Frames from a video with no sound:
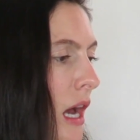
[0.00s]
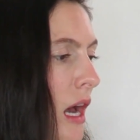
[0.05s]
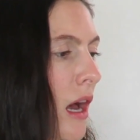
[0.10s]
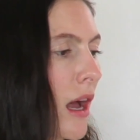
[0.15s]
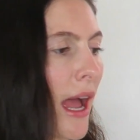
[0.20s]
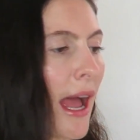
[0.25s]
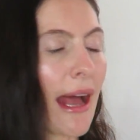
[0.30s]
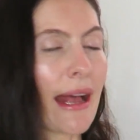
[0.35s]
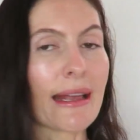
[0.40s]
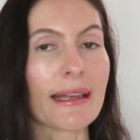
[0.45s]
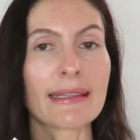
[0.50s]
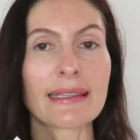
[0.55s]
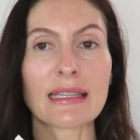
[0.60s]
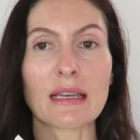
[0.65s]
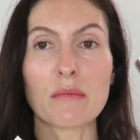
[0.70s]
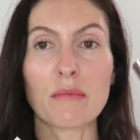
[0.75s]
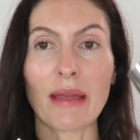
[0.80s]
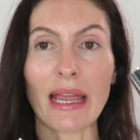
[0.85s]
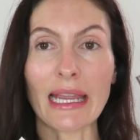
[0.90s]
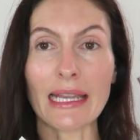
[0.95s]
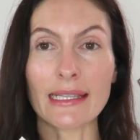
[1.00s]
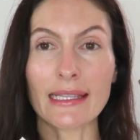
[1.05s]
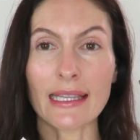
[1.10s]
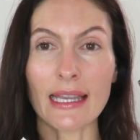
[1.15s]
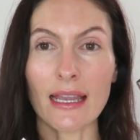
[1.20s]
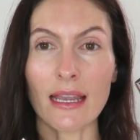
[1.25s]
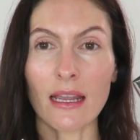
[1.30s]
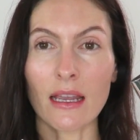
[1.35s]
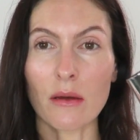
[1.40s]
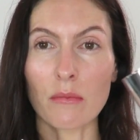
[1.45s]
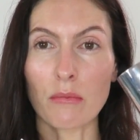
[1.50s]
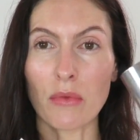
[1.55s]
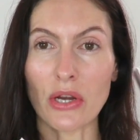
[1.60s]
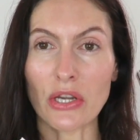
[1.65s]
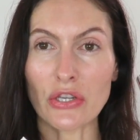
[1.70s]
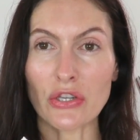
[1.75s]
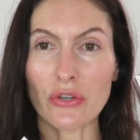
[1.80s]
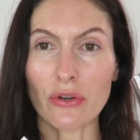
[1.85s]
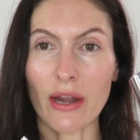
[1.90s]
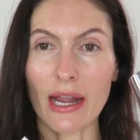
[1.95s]
has amazing
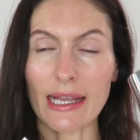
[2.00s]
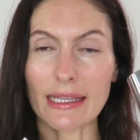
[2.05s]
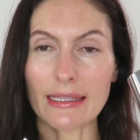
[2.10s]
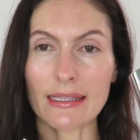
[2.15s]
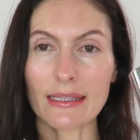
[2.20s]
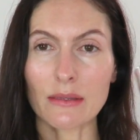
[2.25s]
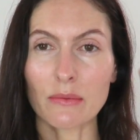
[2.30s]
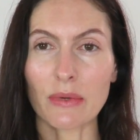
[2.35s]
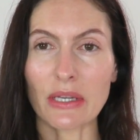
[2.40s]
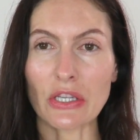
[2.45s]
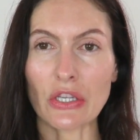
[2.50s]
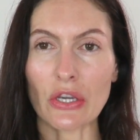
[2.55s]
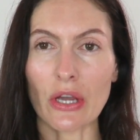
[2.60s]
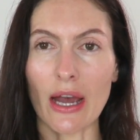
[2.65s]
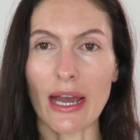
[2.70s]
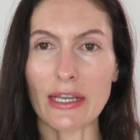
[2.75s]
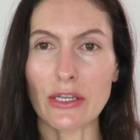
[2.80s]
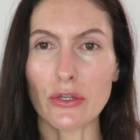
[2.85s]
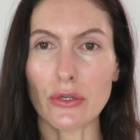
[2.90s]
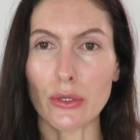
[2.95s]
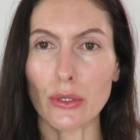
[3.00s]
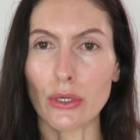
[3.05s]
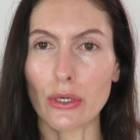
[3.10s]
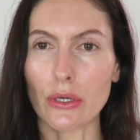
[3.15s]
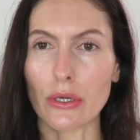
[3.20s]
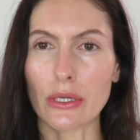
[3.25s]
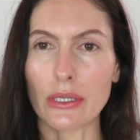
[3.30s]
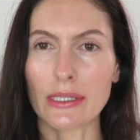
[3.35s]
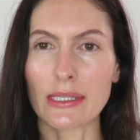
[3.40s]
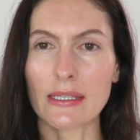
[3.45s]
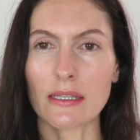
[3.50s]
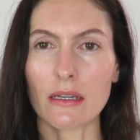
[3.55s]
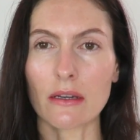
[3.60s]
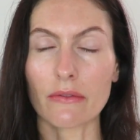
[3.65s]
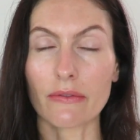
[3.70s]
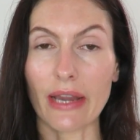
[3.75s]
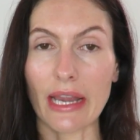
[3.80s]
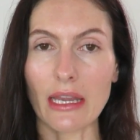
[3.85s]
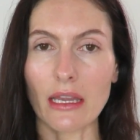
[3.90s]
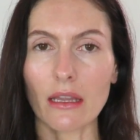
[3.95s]
moisturizers, which I do use
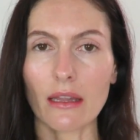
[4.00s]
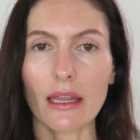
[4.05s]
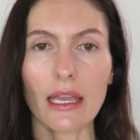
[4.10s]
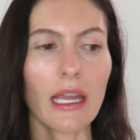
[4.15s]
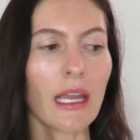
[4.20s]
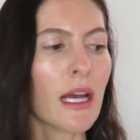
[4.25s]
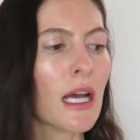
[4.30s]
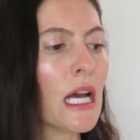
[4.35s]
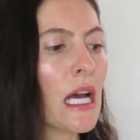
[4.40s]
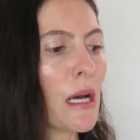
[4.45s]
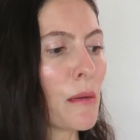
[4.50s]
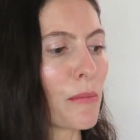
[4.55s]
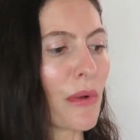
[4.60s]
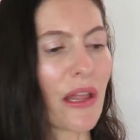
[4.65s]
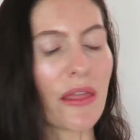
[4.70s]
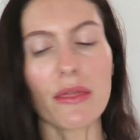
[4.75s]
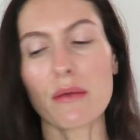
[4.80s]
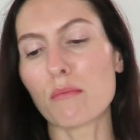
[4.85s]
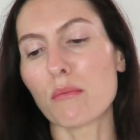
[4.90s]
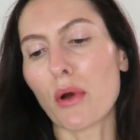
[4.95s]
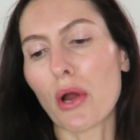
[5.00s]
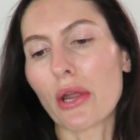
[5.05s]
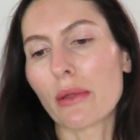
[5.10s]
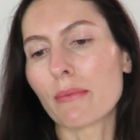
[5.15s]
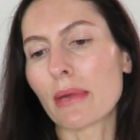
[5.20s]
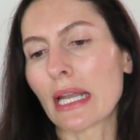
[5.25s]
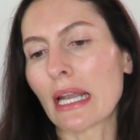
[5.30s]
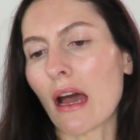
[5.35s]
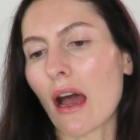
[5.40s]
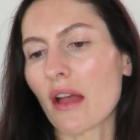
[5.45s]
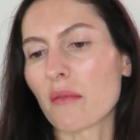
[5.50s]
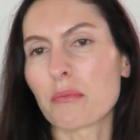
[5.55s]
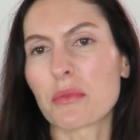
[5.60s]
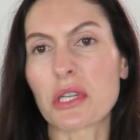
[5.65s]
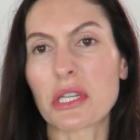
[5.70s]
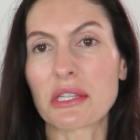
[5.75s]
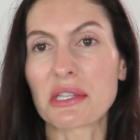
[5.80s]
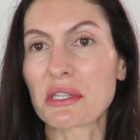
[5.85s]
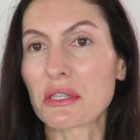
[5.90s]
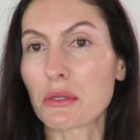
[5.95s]
regularly, but at the moment I'm
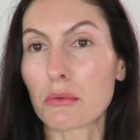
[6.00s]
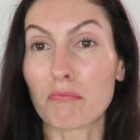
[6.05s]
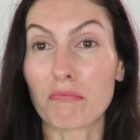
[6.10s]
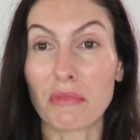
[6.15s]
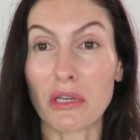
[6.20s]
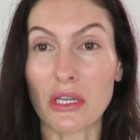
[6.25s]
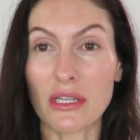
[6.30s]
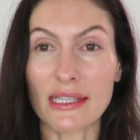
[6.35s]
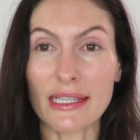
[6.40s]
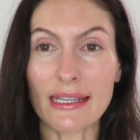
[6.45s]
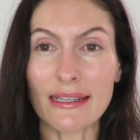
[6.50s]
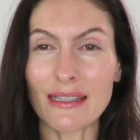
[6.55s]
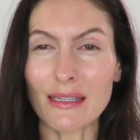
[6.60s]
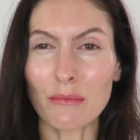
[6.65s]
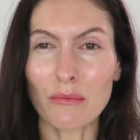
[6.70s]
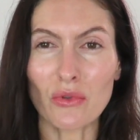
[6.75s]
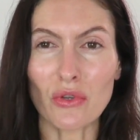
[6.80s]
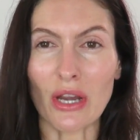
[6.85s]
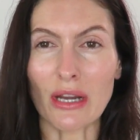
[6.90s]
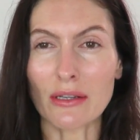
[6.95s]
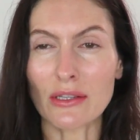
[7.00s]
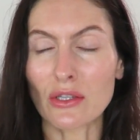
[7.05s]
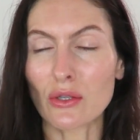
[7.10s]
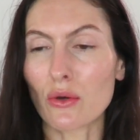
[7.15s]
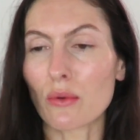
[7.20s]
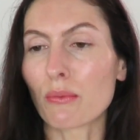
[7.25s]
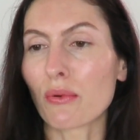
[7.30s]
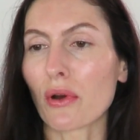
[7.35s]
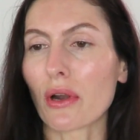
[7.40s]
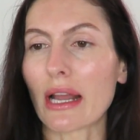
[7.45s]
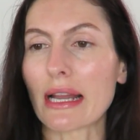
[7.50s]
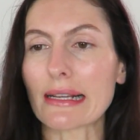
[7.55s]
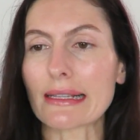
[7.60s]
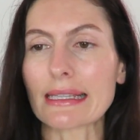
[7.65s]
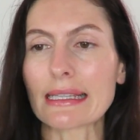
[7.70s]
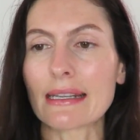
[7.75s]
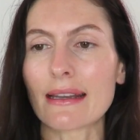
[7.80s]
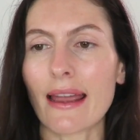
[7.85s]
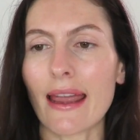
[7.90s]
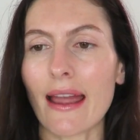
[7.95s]
just using some drugstore
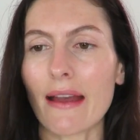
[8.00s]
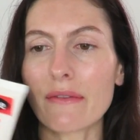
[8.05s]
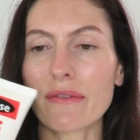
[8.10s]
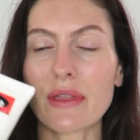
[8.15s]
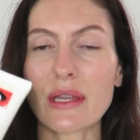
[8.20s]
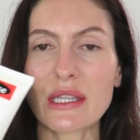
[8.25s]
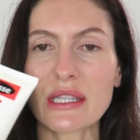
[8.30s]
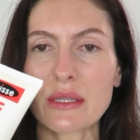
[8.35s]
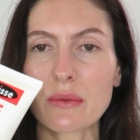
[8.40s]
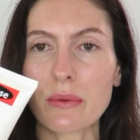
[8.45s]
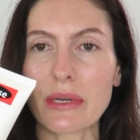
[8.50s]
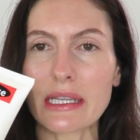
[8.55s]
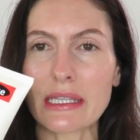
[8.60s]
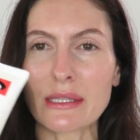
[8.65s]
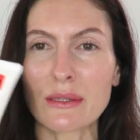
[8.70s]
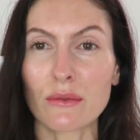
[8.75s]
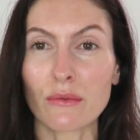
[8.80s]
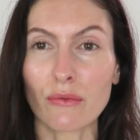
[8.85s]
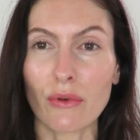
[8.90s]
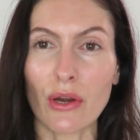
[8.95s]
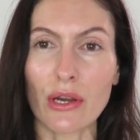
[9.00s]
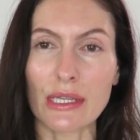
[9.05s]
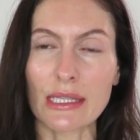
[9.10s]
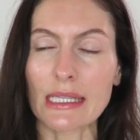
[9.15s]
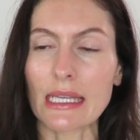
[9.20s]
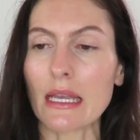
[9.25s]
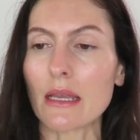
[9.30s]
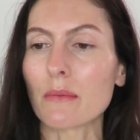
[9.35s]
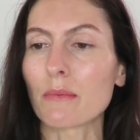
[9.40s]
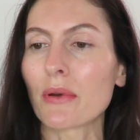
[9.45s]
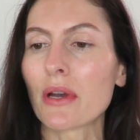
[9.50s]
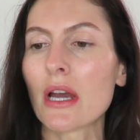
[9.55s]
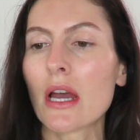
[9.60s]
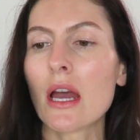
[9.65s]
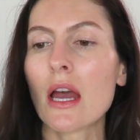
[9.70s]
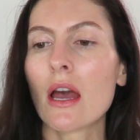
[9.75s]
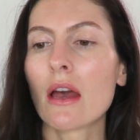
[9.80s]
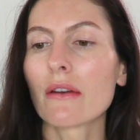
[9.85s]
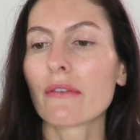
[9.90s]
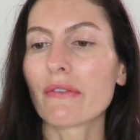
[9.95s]
products, and I have the Swisse Rosehip
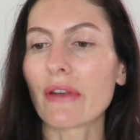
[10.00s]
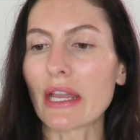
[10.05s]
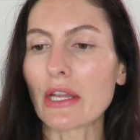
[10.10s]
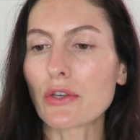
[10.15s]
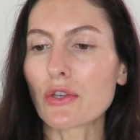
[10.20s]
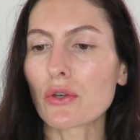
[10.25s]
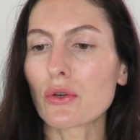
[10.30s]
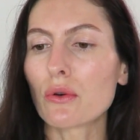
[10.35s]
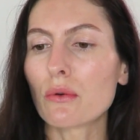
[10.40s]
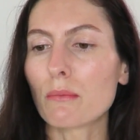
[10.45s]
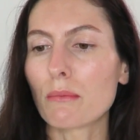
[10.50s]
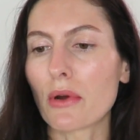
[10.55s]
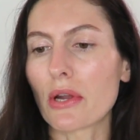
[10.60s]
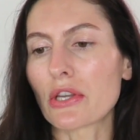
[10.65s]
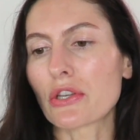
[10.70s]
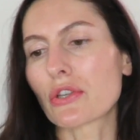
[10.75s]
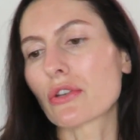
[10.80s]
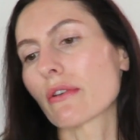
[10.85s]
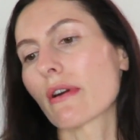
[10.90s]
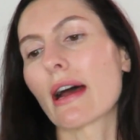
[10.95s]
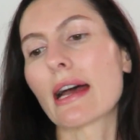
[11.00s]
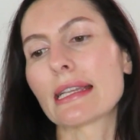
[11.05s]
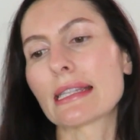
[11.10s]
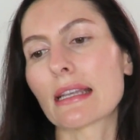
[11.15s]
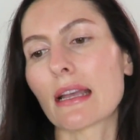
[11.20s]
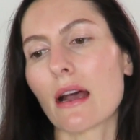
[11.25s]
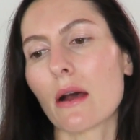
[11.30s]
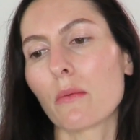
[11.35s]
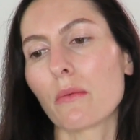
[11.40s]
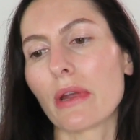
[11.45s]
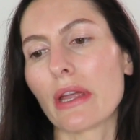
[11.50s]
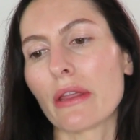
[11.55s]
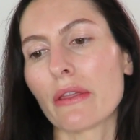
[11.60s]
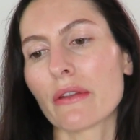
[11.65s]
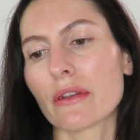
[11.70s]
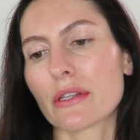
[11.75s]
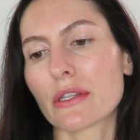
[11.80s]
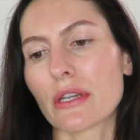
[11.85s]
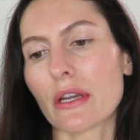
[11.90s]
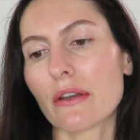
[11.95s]
facial moisturizer
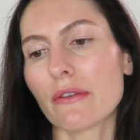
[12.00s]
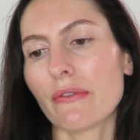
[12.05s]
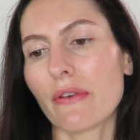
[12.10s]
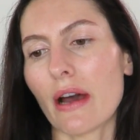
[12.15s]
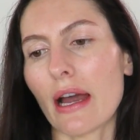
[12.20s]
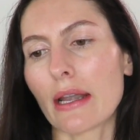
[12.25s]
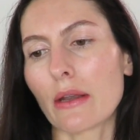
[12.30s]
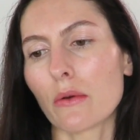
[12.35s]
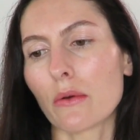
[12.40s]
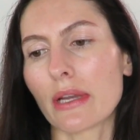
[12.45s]
with certified